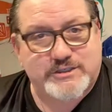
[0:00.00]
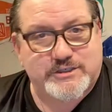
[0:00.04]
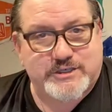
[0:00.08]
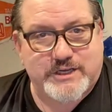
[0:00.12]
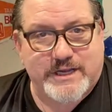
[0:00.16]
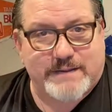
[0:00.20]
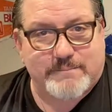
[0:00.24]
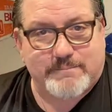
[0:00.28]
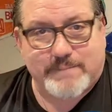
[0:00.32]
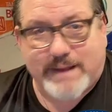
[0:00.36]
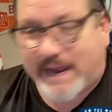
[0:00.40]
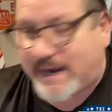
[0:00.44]

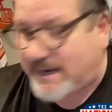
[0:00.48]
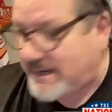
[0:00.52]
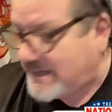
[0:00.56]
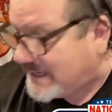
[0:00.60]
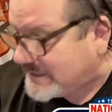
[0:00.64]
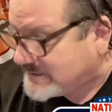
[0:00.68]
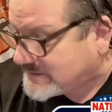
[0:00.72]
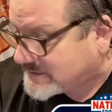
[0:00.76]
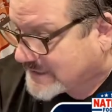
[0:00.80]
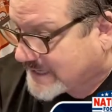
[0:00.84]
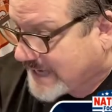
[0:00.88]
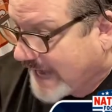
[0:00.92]
shit, man,
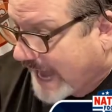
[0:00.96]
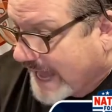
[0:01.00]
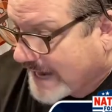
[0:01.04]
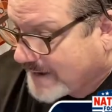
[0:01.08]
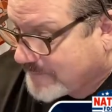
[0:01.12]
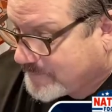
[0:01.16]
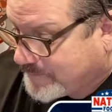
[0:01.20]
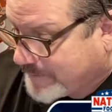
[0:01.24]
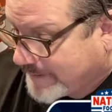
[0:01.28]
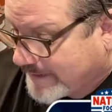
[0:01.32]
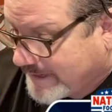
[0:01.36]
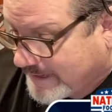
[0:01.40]
he's got to
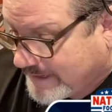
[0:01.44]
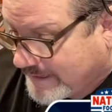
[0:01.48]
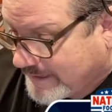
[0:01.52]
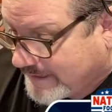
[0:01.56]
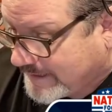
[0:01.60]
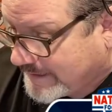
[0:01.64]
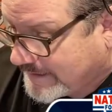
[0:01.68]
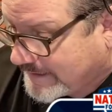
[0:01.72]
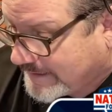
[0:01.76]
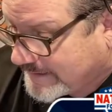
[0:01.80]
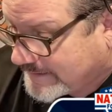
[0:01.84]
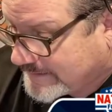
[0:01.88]

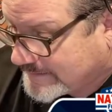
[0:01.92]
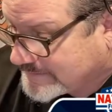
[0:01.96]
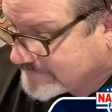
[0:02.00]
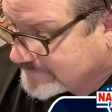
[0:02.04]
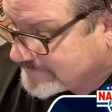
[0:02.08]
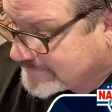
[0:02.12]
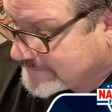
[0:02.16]
be